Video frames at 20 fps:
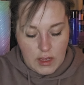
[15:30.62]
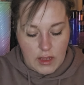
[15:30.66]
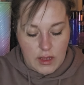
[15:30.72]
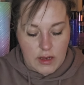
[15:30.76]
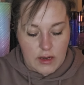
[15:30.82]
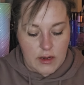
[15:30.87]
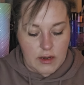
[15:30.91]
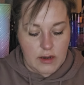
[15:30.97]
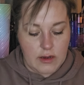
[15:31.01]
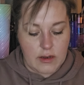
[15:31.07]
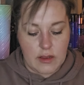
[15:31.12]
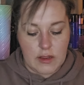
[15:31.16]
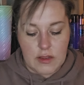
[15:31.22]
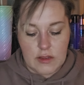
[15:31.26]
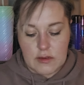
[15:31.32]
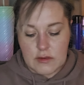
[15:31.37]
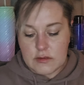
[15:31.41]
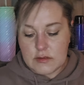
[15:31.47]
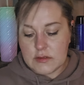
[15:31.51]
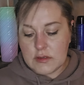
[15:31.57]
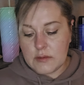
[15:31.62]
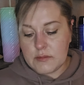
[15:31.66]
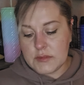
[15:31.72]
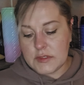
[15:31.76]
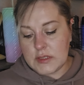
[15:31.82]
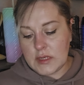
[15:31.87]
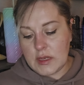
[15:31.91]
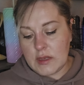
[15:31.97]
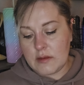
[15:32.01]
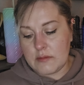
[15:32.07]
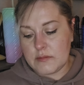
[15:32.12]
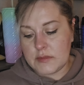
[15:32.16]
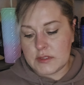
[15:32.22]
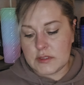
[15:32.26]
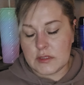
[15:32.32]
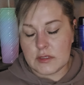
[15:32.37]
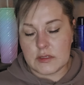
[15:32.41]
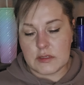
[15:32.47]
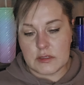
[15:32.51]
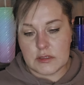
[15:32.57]
and
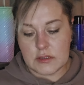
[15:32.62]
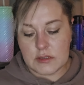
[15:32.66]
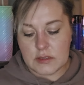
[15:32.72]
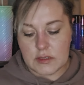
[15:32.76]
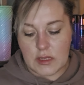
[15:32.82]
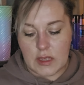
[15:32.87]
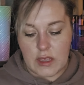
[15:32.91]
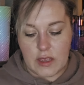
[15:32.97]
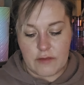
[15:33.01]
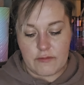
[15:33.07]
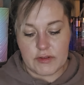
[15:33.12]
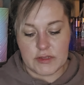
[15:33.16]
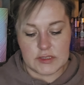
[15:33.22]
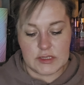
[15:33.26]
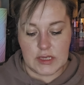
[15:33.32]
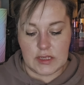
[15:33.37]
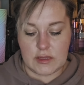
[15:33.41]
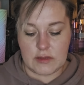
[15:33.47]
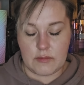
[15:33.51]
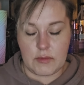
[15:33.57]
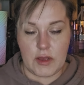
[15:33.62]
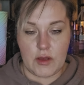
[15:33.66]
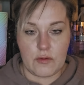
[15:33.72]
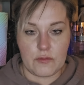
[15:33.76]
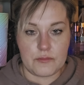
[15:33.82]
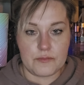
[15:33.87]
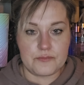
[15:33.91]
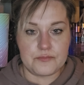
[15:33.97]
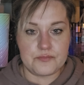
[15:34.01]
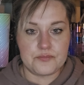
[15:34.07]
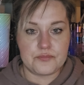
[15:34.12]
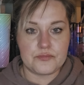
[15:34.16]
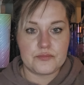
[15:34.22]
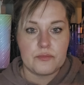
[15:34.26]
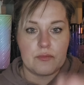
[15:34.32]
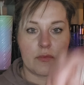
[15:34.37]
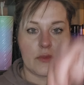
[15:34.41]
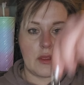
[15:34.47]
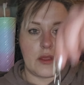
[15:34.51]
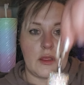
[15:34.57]
sometimes I even take them out.
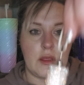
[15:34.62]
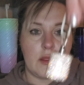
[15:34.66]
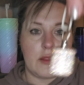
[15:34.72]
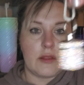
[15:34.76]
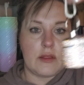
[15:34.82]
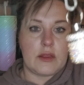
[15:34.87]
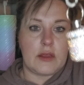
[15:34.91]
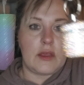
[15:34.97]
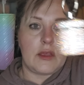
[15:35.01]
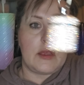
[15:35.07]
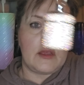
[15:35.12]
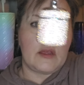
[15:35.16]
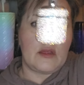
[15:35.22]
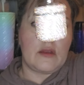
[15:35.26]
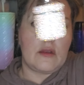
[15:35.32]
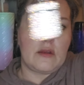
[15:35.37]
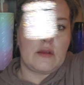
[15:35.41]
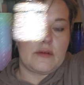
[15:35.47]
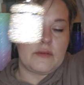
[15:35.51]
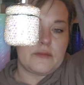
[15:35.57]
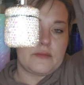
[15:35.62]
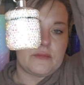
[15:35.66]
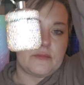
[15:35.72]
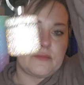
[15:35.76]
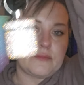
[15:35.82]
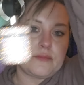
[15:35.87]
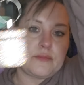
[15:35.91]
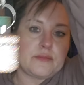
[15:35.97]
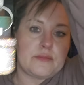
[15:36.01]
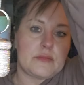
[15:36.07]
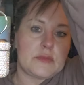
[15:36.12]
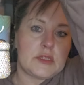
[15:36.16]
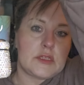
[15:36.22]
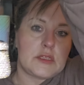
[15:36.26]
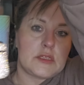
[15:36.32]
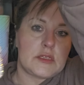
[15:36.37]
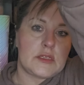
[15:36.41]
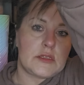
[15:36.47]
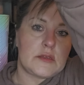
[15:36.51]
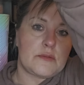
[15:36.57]
Then
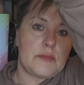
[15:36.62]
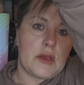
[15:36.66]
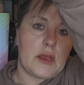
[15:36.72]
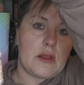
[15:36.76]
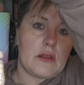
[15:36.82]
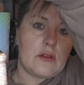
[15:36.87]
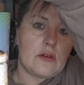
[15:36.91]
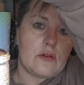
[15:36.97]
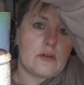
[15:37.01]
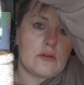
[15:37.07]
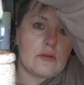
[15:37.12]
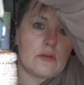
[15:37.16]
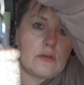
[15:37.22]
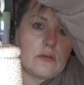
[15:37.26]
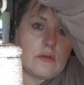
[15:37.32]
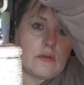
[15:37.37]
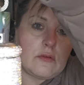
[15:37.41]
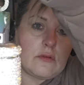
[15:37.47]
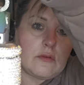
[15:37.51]
this is my little